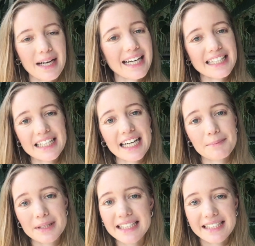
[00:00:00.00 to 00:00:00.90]
and I actually had a
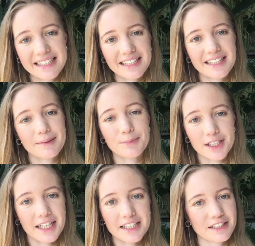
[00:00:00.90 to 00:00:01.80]
particularly
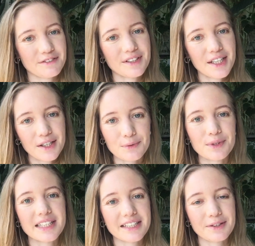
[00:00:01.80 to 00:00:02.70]
productive
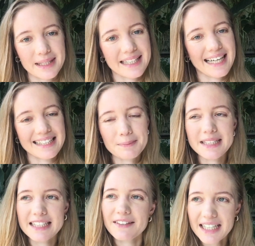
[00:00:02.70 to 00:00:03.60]
reading weekend
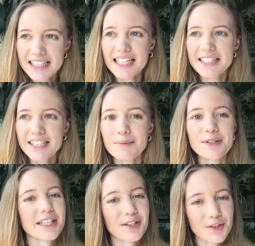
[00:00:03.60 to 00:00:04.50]
because I've actually ended up
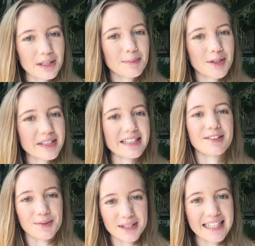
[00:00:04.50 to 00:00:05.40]
reading 3 books
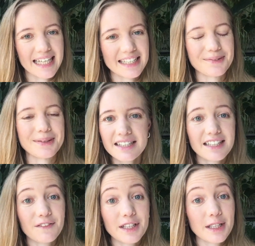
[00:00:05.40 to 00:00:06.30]
in 3 days, which is
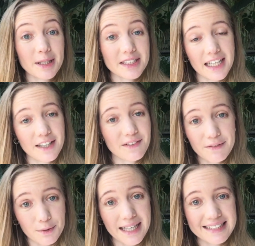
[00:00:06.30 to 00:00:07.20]
definitely the most I have
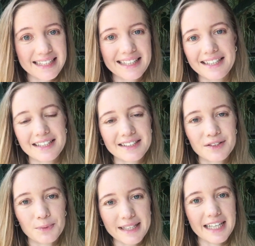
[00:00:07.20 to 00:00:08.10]
ever read in a
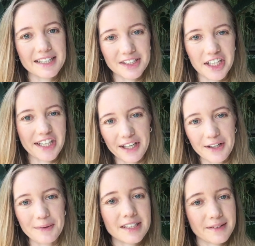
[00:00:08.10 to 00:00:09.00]
weekend journey
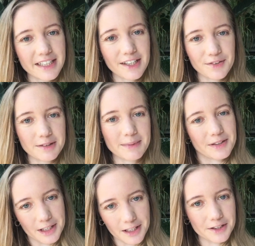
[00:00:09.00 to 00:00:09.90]
home. So I'm gonna go through them in
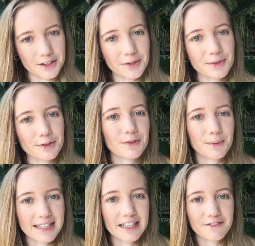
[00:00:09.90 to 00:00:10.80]
chronological order of the
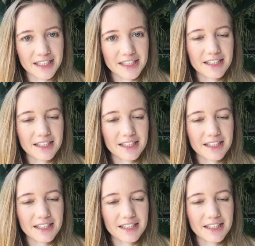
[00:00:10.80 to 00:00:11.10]
way that I finished